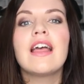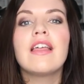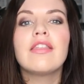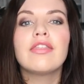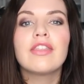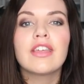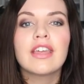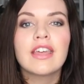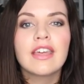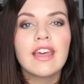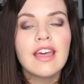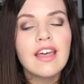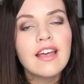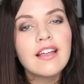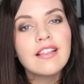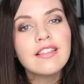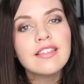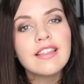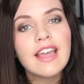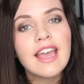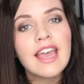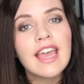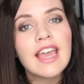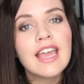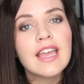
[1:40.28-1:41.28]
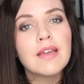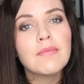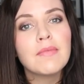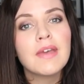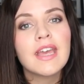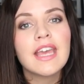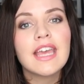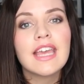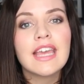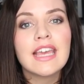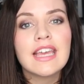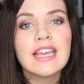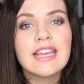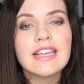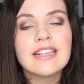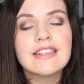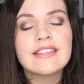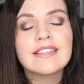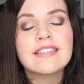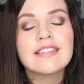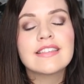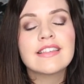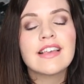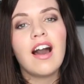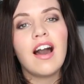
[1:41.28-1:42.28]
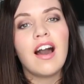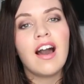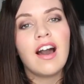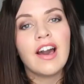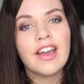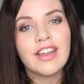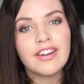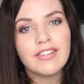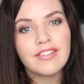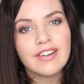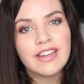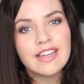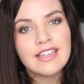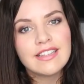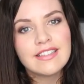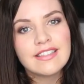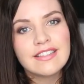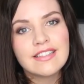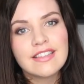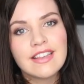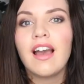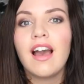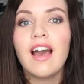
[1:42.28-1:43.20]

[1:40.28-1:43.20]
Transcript: The girl name is Iris.